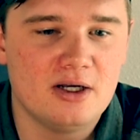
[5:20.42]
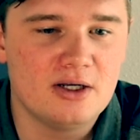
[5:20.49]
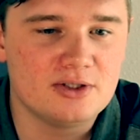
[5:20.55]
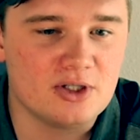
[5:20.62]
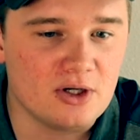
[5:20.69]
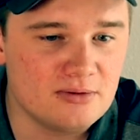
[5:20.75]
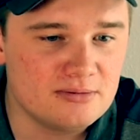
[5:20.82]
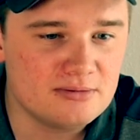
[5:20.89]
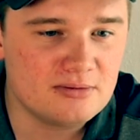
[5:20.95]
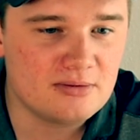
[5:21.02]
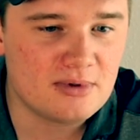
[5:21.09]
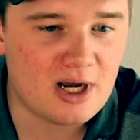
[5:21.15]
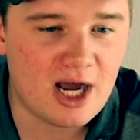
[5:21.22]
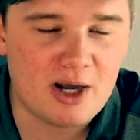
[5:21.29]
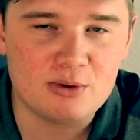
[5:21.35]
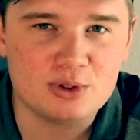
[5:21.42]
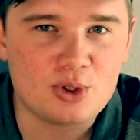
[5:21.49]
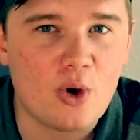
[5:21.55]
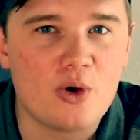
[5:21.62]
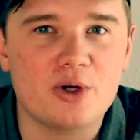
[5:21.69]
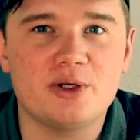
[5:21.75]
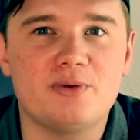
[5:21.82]
So I would
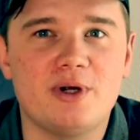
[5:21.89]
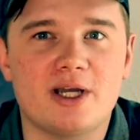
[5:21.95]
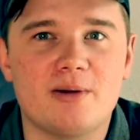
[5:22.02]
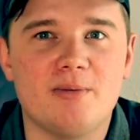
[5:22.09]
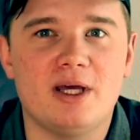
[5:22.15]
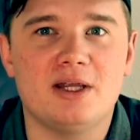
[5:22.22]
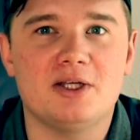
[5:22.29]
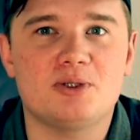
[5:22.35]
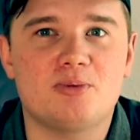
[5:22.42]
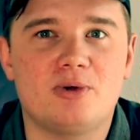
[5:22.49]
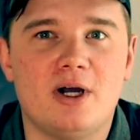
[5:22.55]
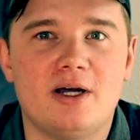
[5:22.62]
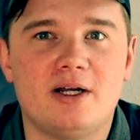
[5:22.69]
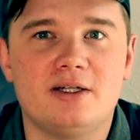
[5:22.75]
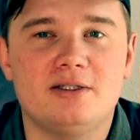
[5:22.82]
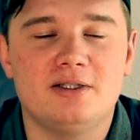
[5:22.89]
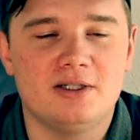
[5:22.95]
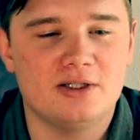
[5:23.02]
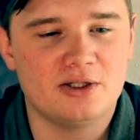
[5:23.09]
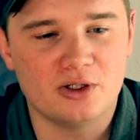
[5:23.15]
totally recommend this product.